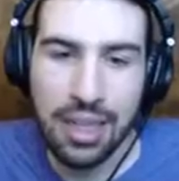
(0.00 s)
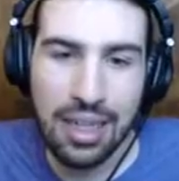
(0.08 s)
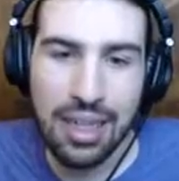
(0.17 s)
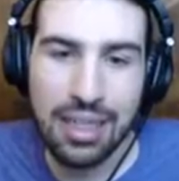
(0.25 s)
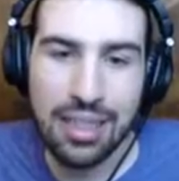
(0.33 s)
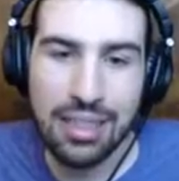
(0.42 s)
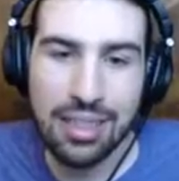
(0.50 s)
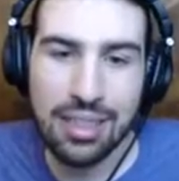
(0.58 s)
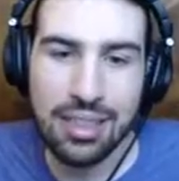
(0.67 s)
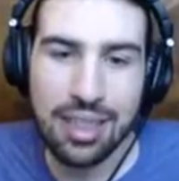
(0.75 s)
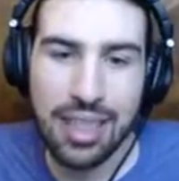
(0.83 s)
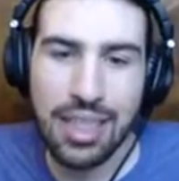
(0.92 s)
I, like,
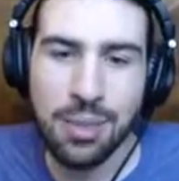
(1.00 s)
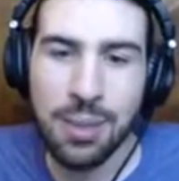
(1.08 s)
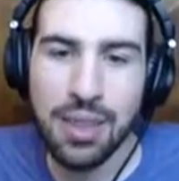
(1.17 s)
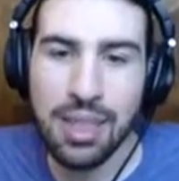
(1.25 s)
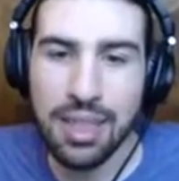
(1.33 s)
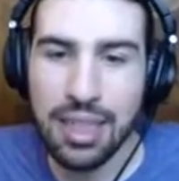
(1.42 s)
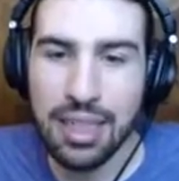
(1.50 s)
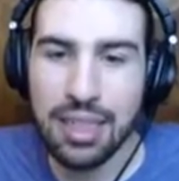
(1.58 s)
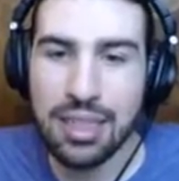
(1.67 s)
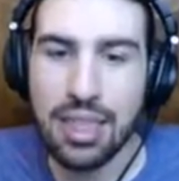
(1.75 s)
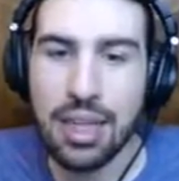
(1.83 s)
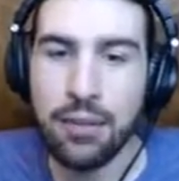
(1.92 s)
that's one thing I
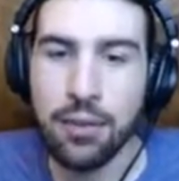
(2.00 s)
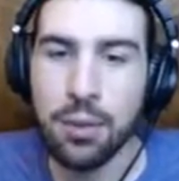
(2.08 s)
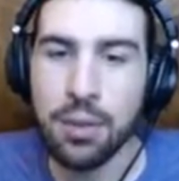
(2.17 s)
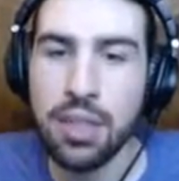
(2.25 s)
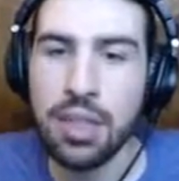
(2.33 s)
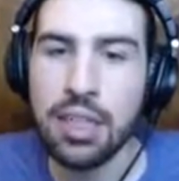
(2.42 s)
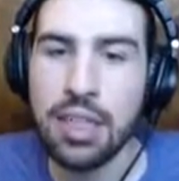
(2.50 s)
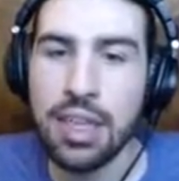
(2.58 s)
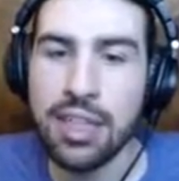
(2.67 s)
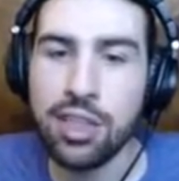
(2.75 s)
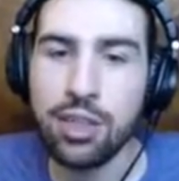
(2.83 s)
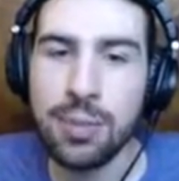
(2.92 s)
guess I never
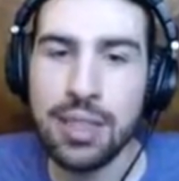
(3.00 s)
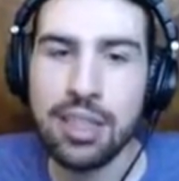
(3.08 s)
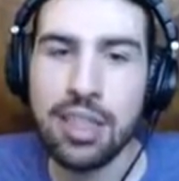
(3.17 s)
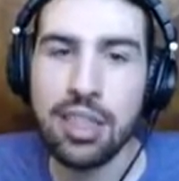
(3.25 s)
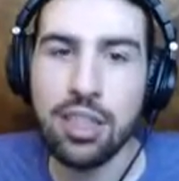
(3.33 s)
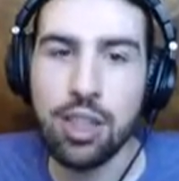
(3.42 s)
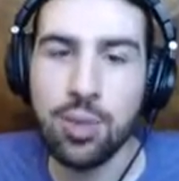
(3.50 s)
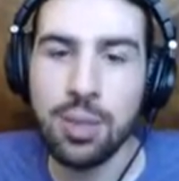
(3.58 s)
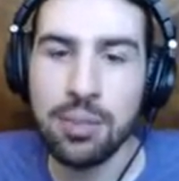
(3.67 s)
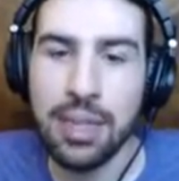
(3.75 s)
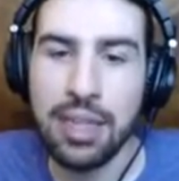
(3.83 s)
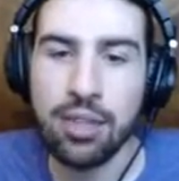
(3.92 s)
got too much into with
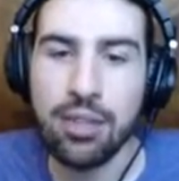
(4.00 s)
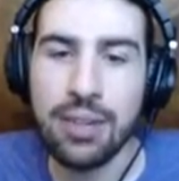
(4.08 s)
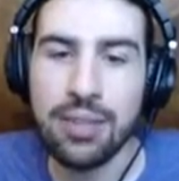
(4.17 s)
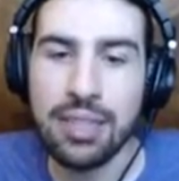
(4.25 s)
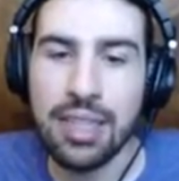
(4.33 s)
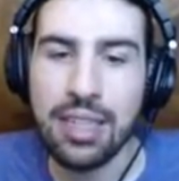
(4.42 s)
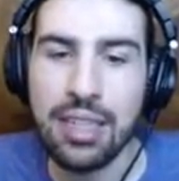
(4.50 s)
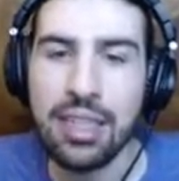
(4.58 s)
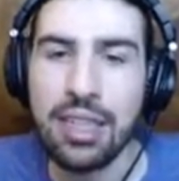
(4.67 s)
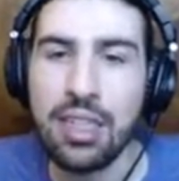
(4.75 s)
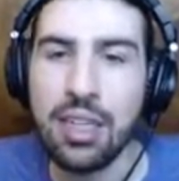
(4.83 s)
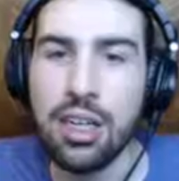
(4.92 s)
Minecraft. It's like
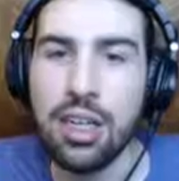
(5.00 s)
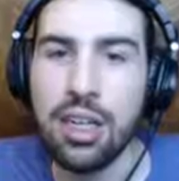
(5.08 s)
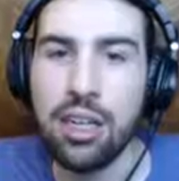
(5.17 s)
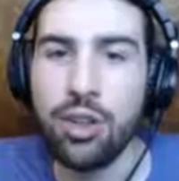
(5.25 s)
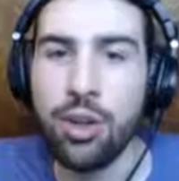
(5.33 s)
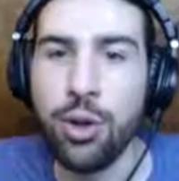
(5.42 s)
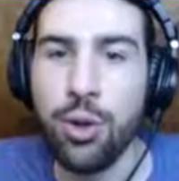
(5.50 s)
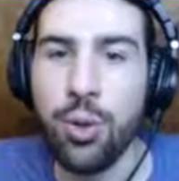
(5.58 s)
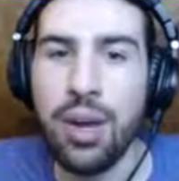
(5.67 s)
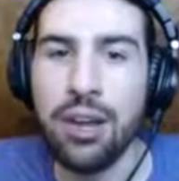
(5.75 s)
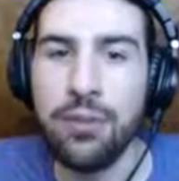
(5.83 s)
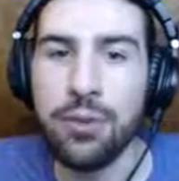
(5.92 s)
the whole
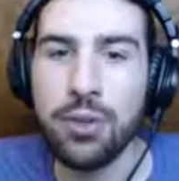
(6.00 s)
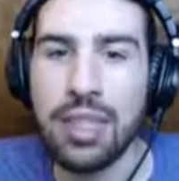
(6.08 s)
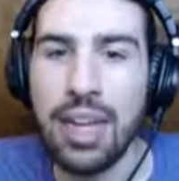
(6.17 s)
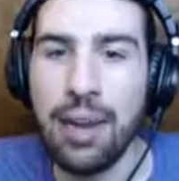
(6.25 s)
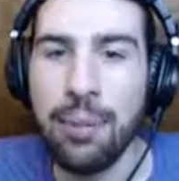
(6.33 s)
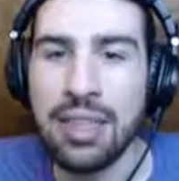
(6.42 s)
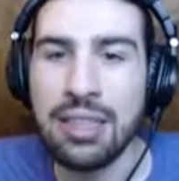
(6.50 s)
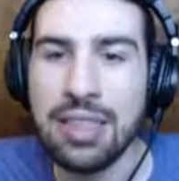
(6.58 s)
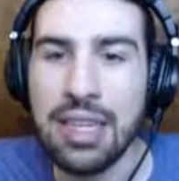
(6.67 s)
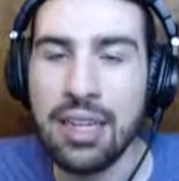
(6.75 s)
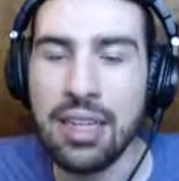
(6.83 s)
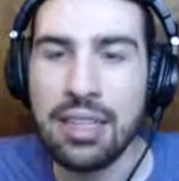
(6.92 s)
hunt for diamonds
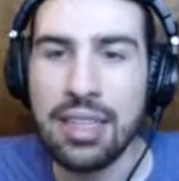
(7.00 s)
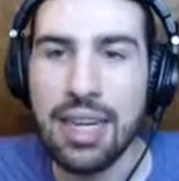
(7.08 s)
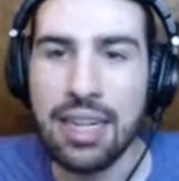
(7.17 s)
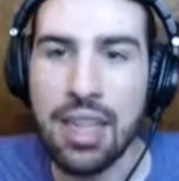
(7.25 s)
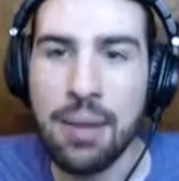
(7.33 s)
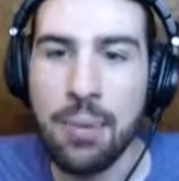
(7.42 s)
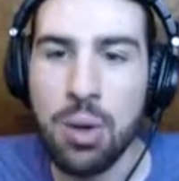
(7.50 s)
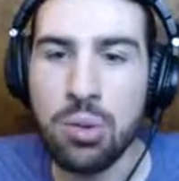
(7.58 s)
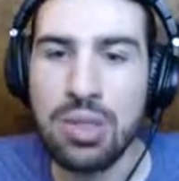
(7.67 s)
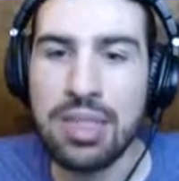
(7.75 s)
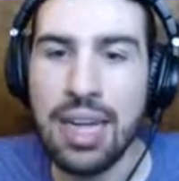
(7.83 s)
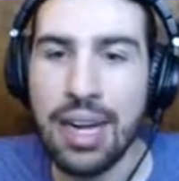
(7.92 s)
and getting the
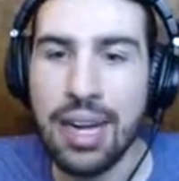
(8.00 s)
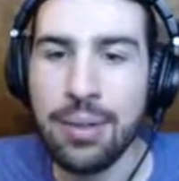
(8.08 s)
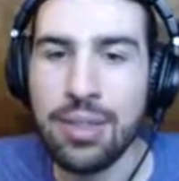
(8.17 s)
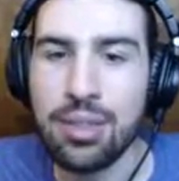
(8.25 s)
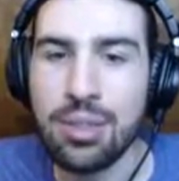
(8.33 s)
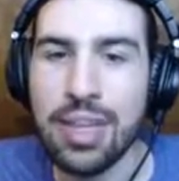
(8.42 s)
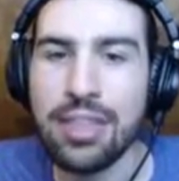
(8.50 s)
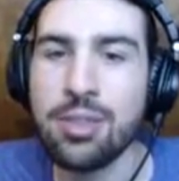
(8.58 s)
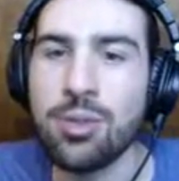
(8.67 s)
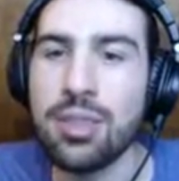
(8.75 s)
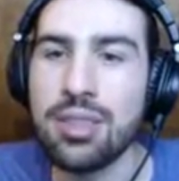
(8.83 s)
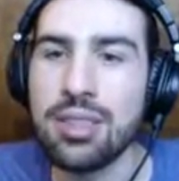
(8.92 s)
most diamonds or that
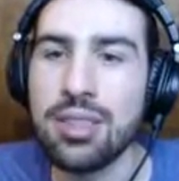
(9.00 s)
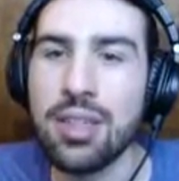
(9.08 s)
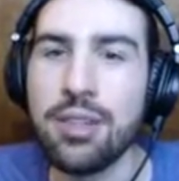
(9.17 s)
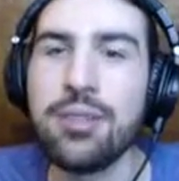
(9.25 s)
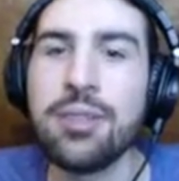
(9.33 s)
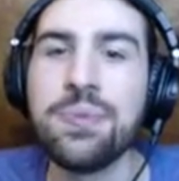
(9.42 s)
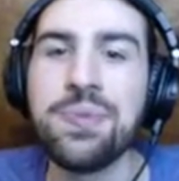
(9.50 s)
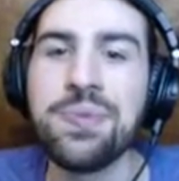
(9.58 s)
sort of stuff.